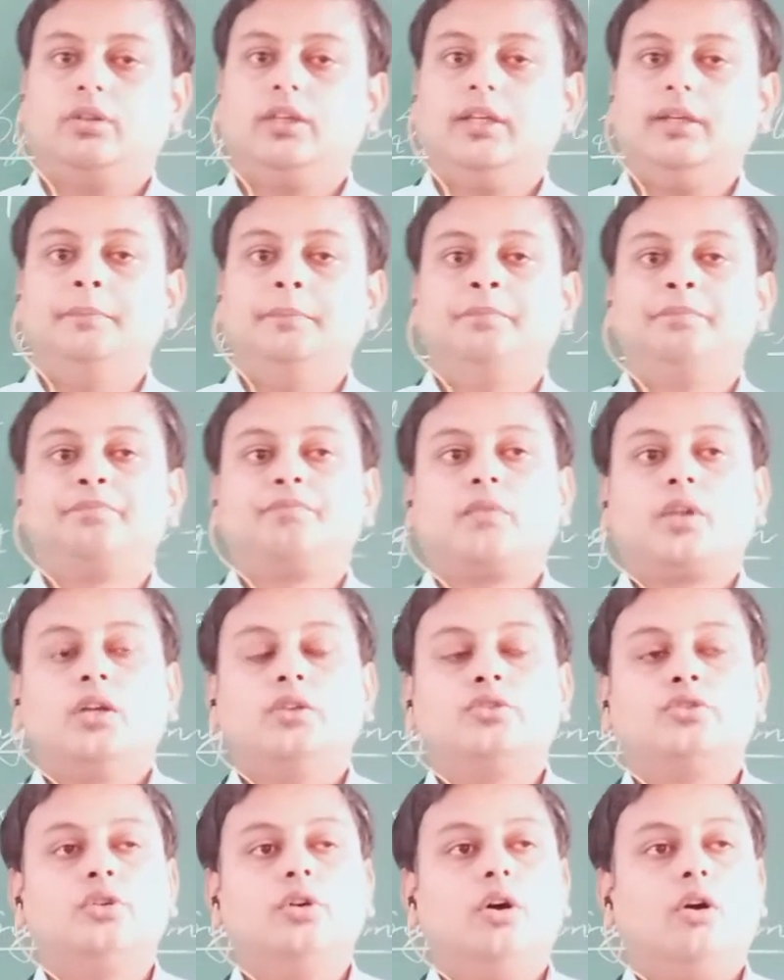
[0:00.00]

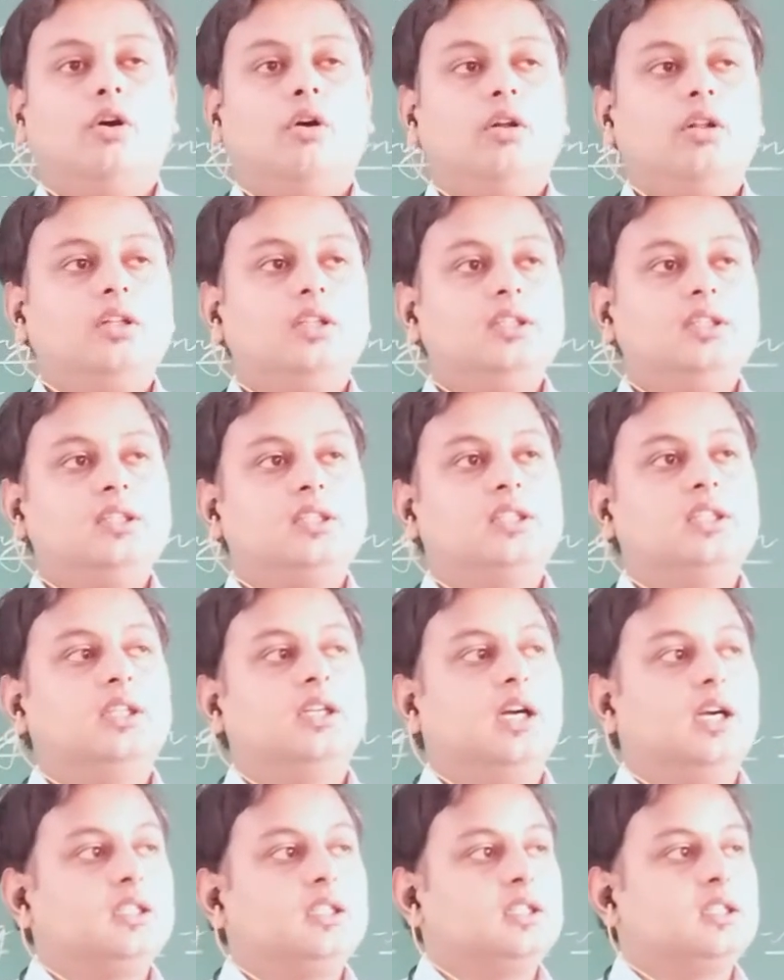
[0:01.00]
Okay, so all these
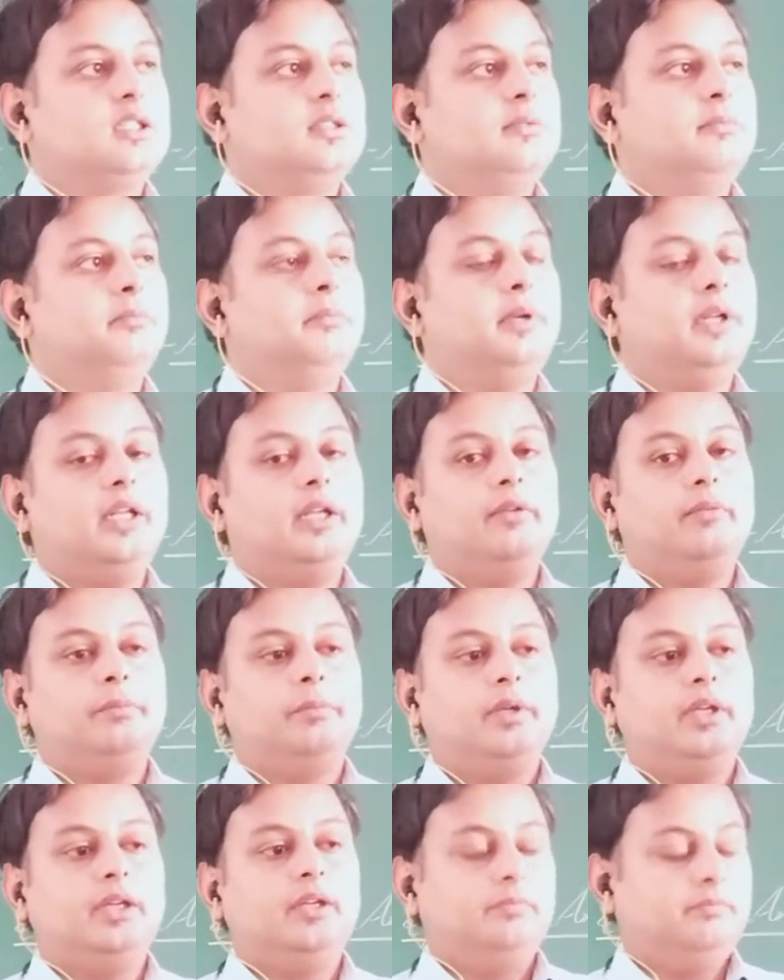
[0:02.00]
things are just simply
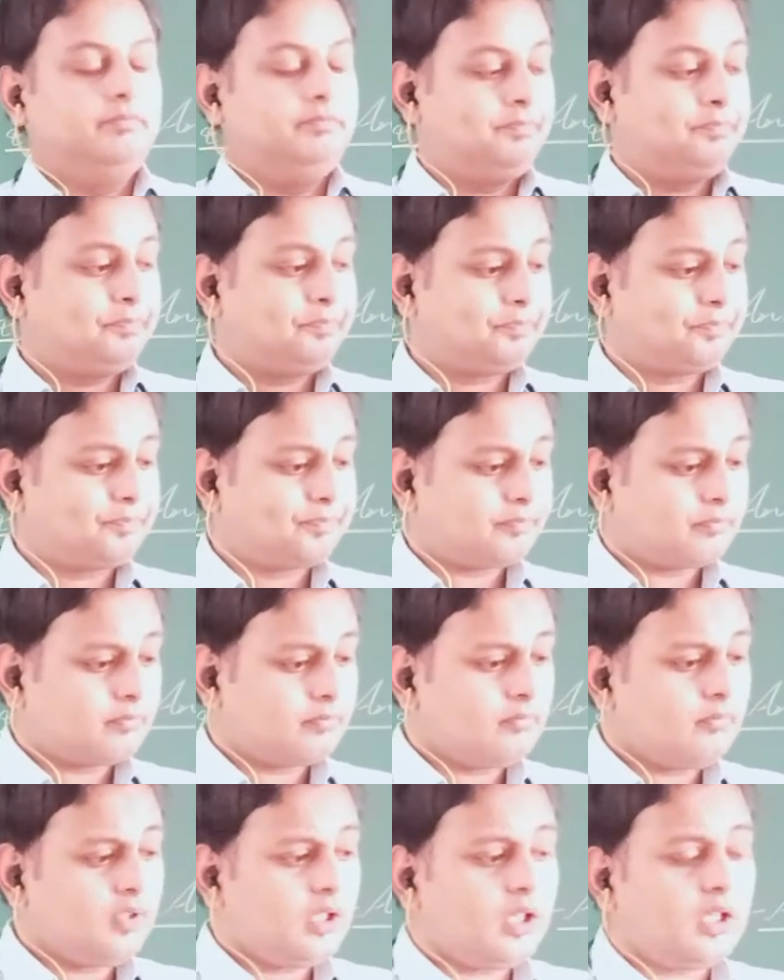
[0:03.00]
be
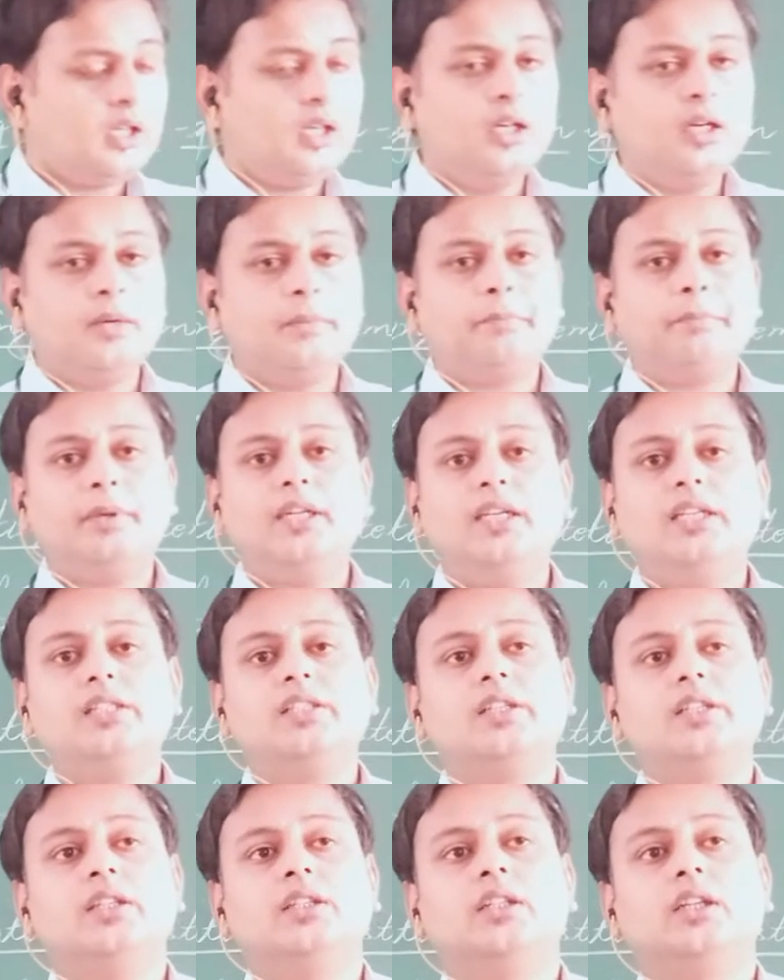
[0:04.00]

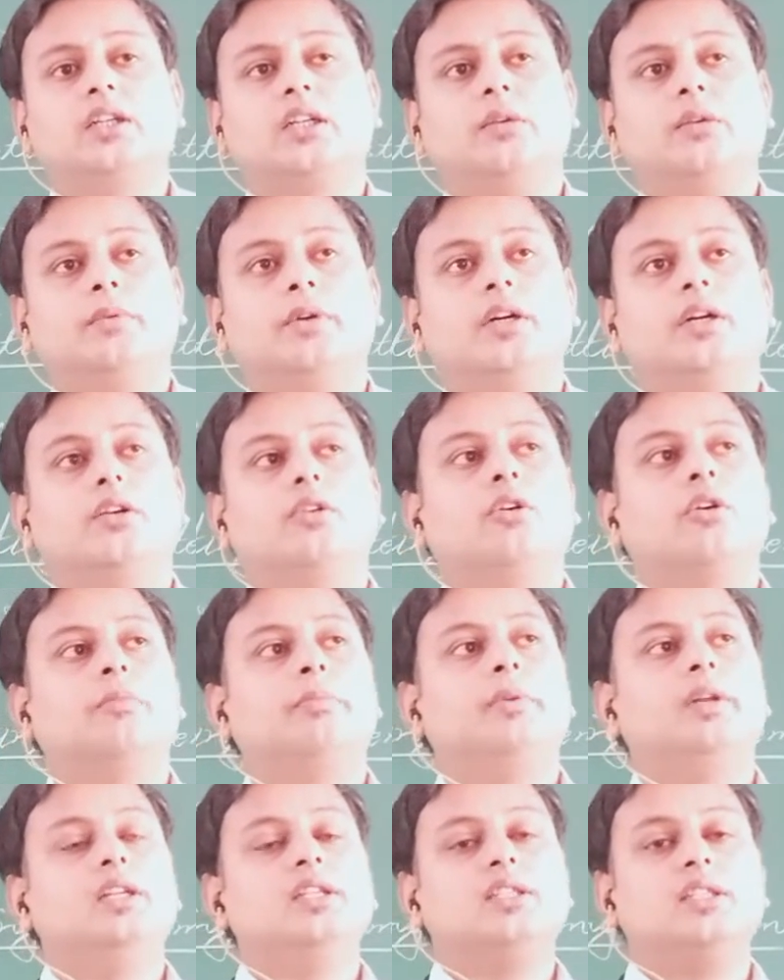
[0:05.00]
placed in the cupboard
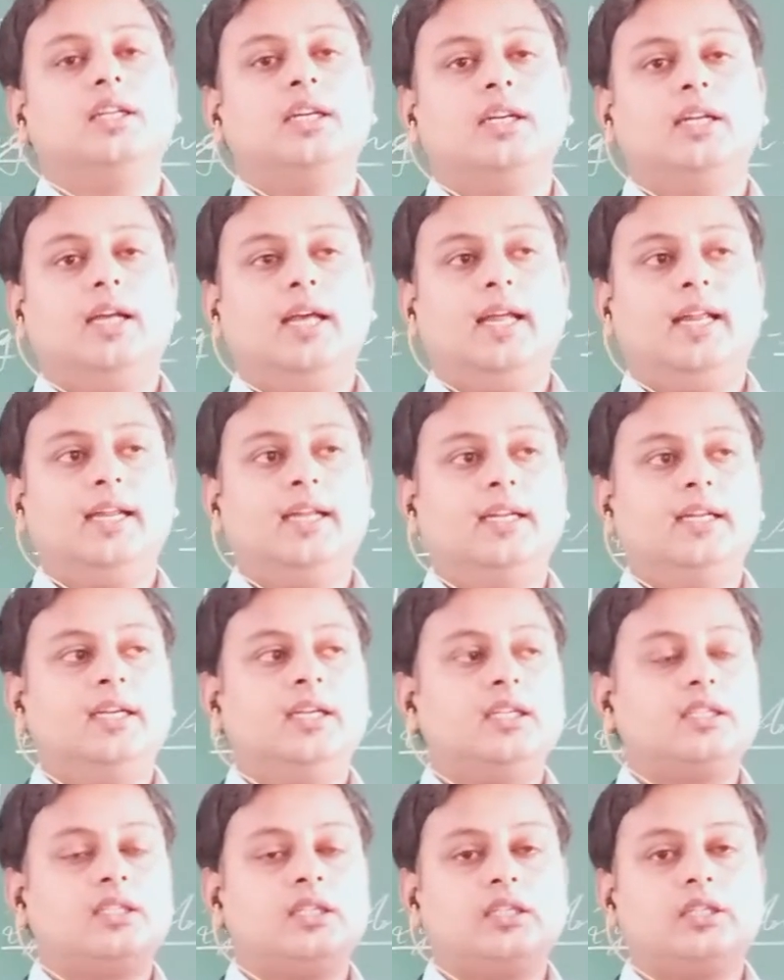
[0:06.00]
or placed
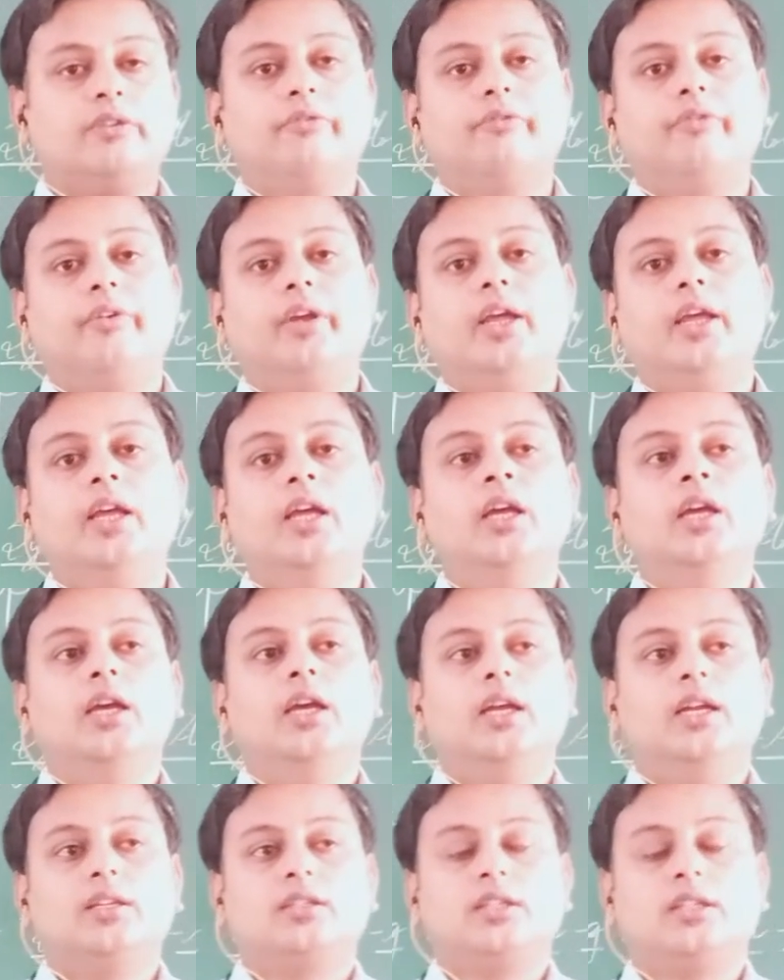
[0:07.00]
in such a
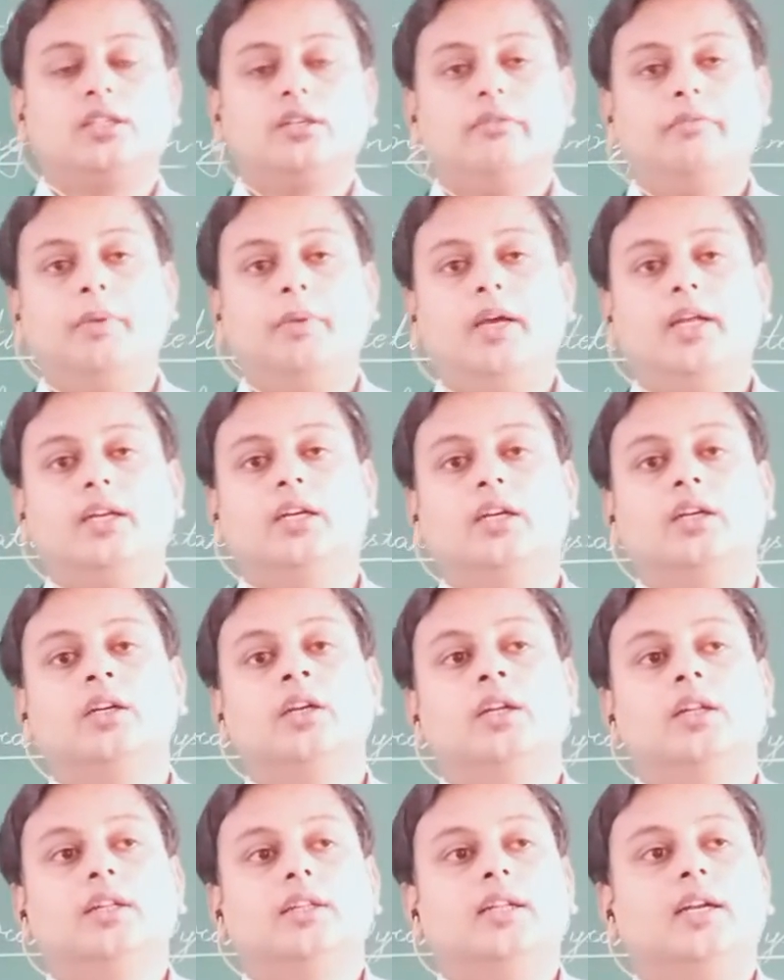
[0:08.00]
way, in such a
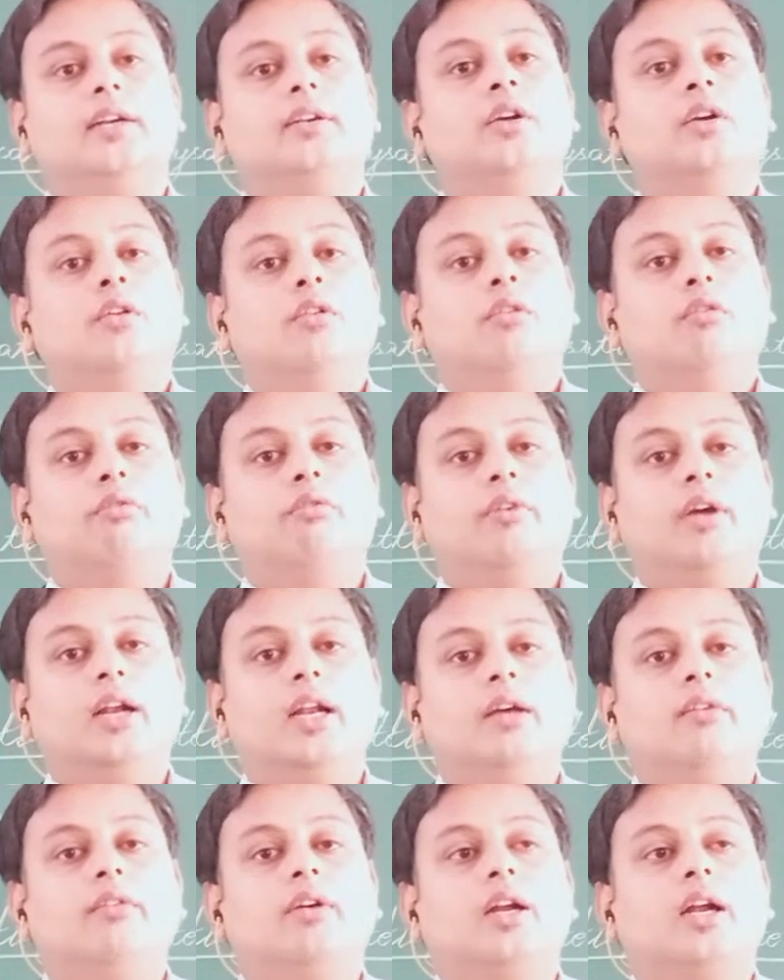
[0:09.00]
manner, that
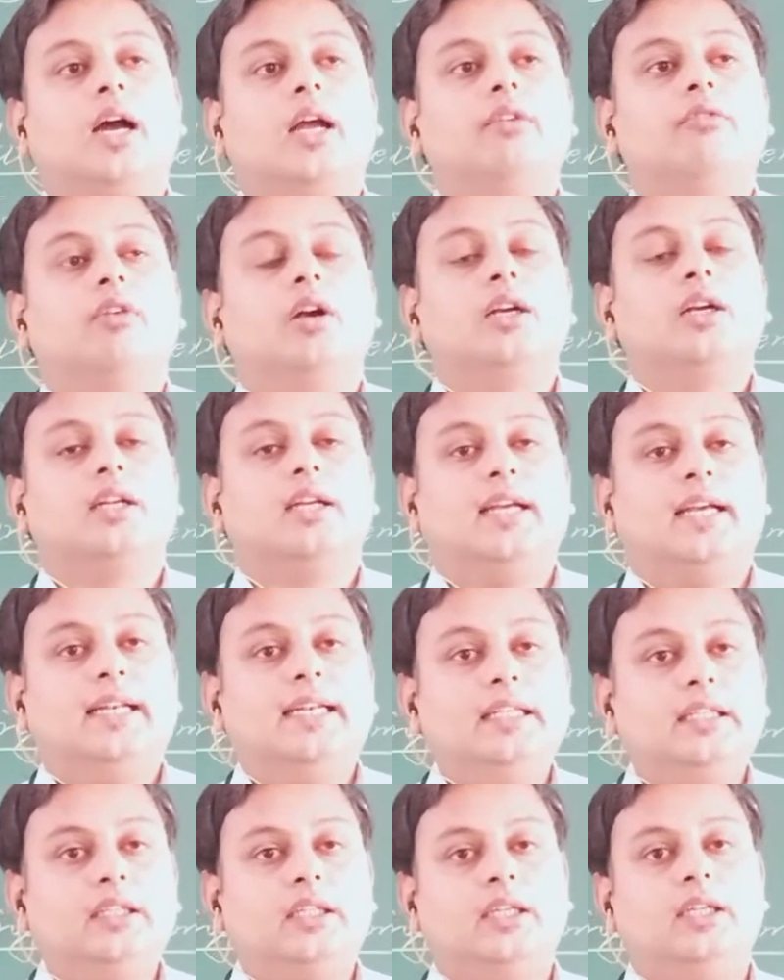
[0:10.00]
whenever I want
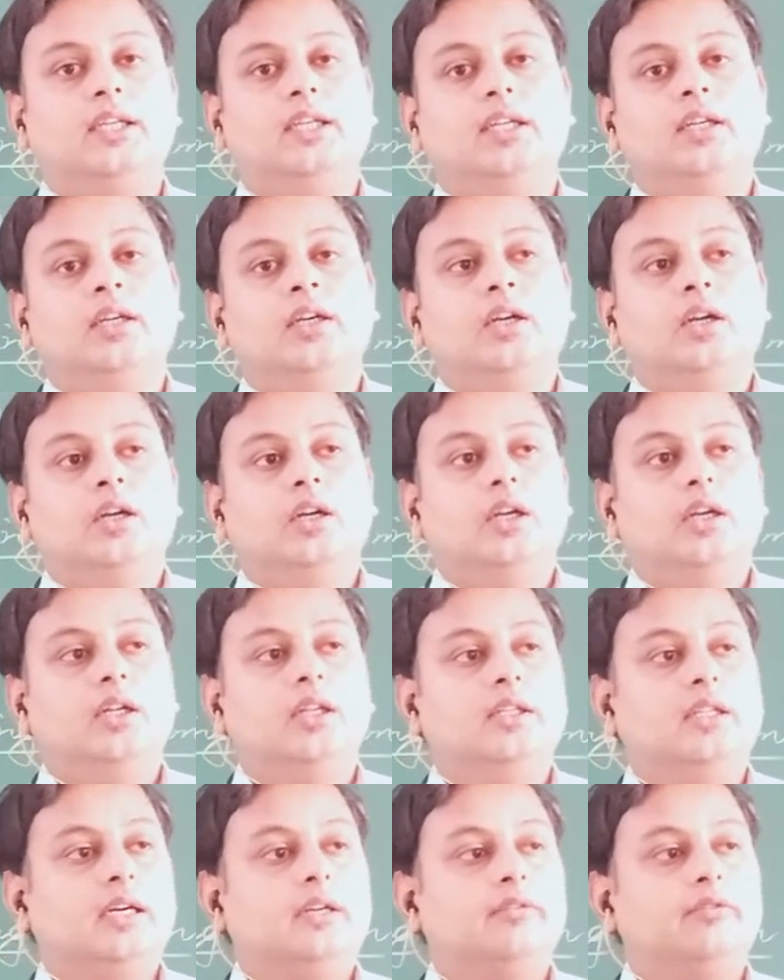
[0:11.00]

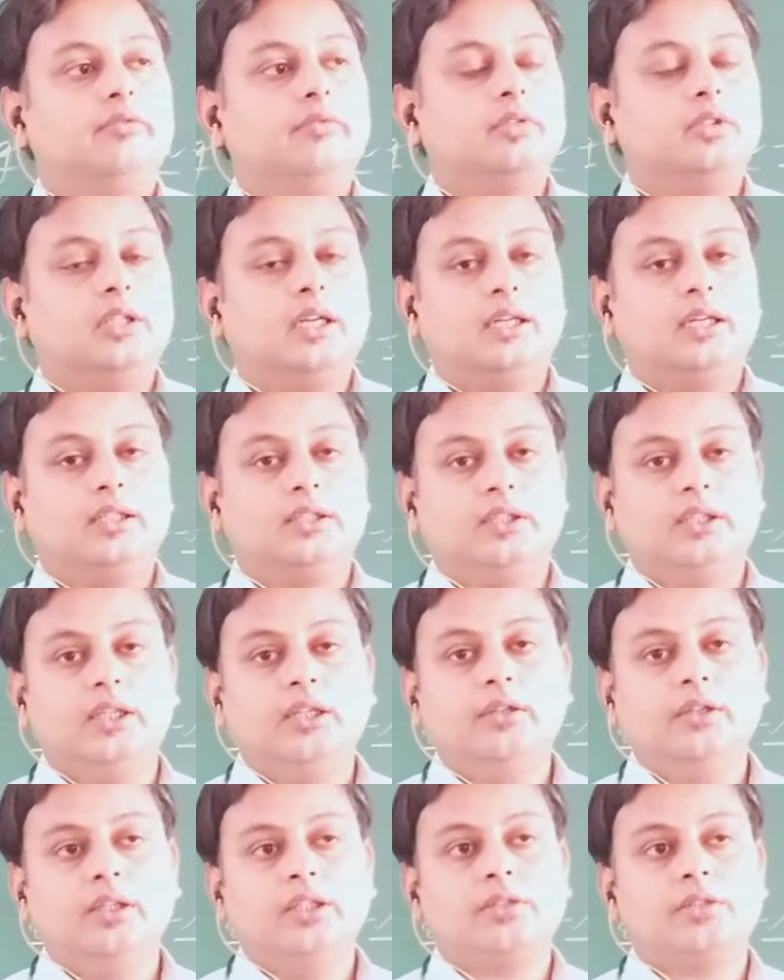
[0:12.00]
anything, that
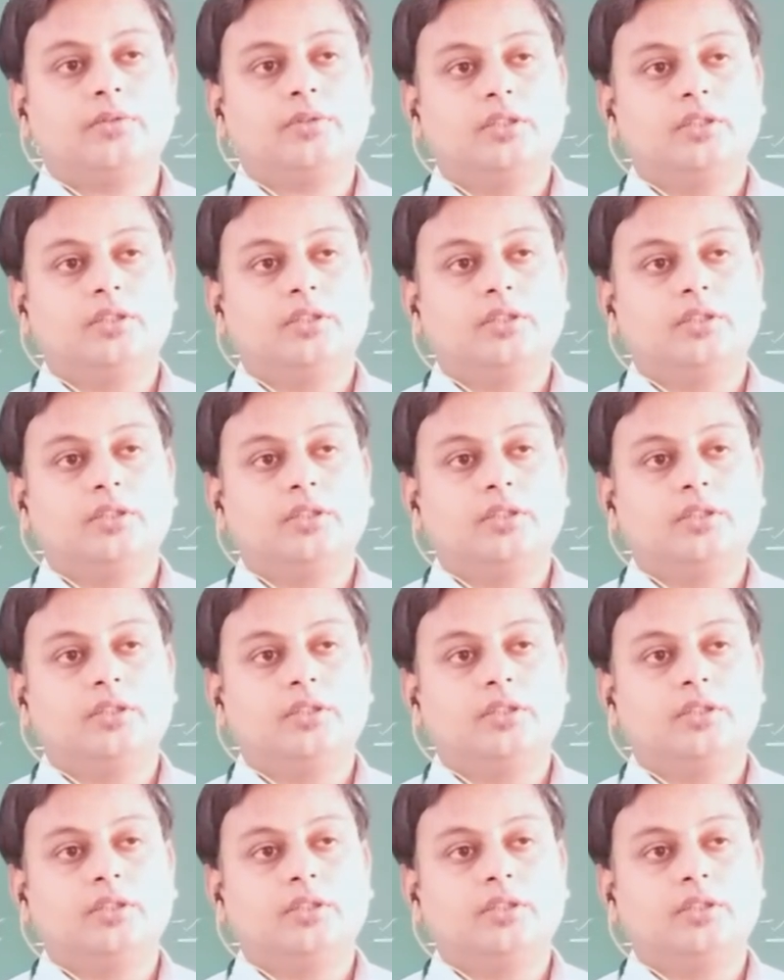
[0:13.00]
thing is